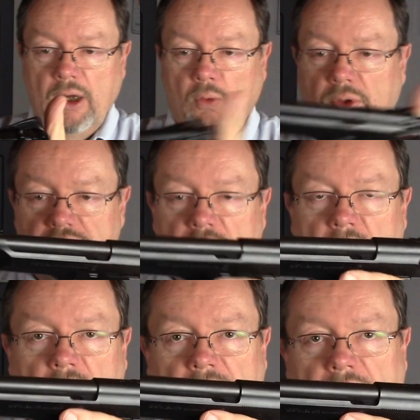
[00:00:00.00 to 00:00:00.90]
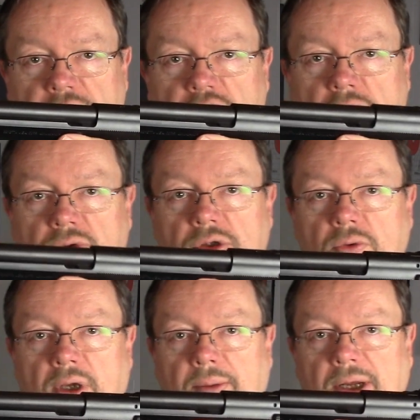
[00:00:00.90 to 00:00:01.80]
which allows you to
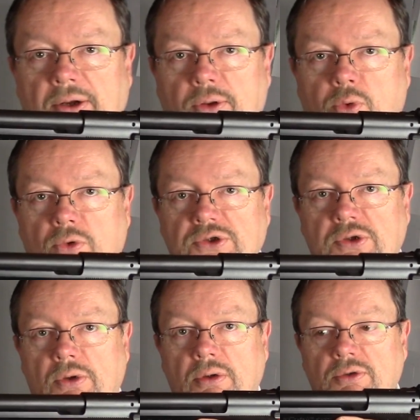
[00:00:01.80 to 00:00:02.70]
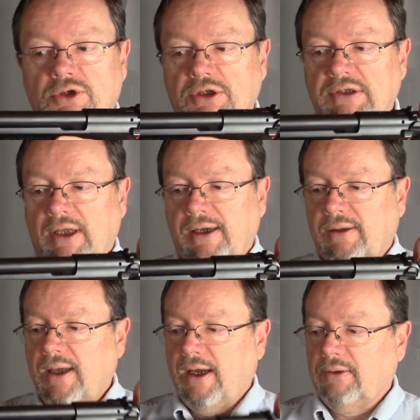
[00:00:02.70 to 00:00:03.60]
come out of the holster just like
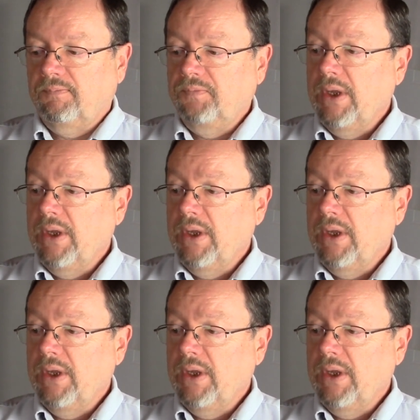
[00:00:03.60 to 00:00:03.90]
that.